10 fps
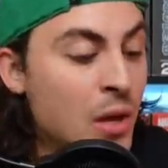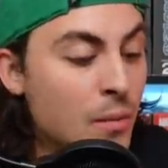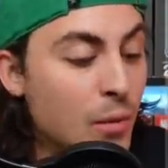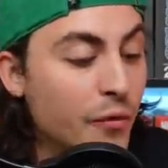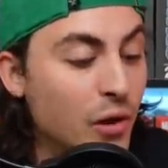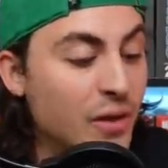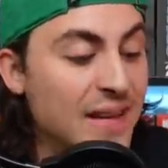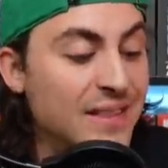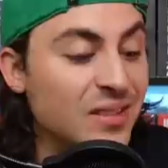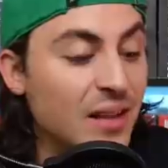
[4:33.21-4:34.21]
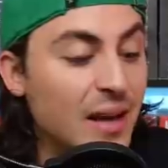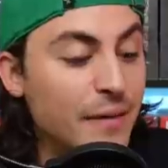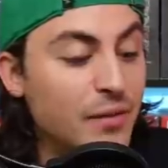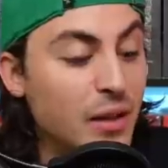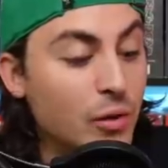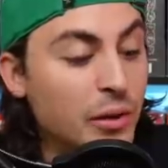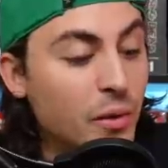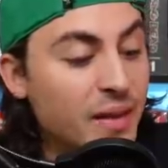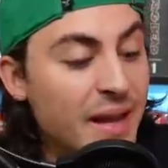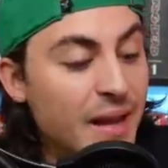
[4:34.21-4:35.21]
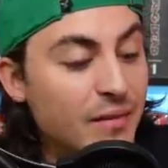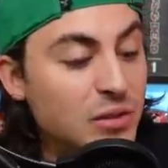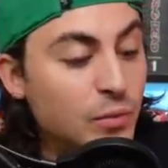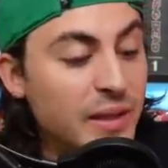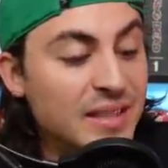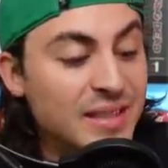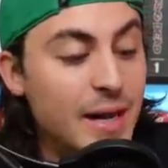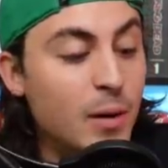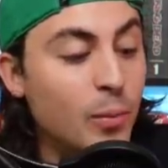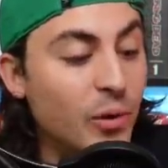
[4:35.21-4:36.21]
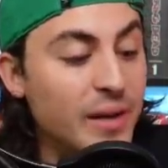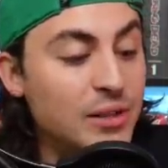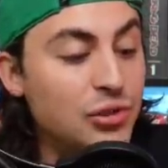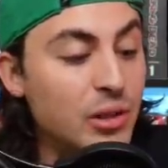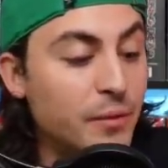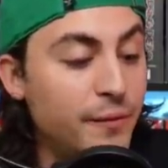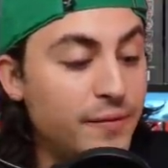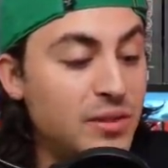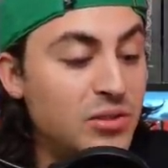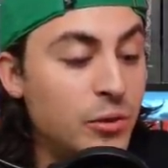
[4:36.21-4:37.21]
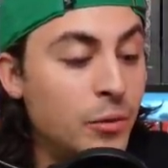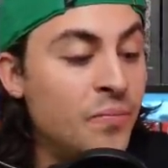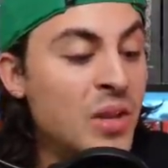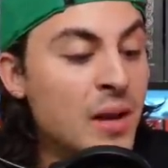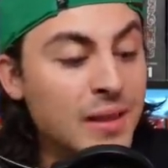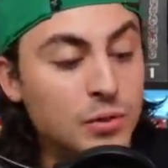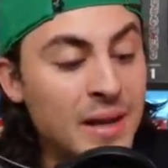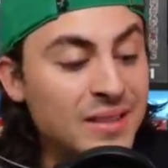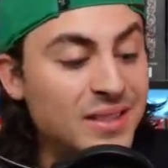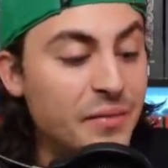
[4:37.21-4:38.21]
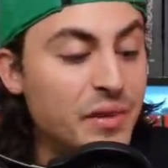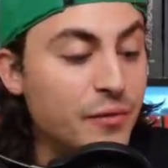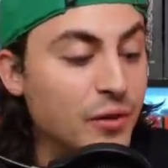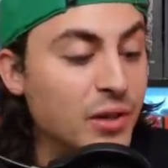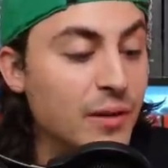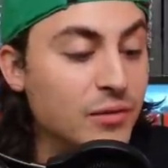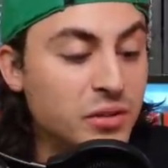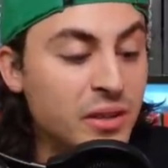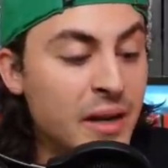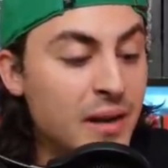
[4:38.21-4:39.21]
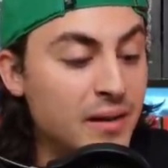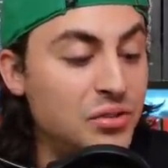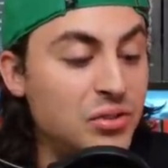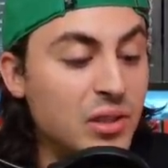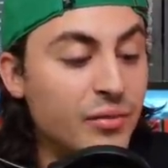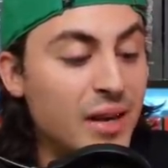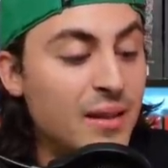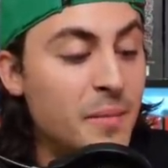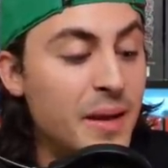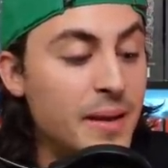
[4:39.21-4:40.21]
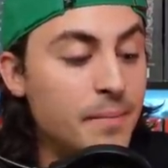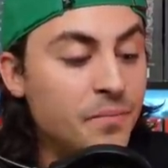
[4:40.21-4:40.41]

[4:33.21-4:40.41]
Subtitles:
Moving on to It's Alive, the only one they have this week is Airboy, issue number 52. This one has 7 different covers. This is cover A, the main.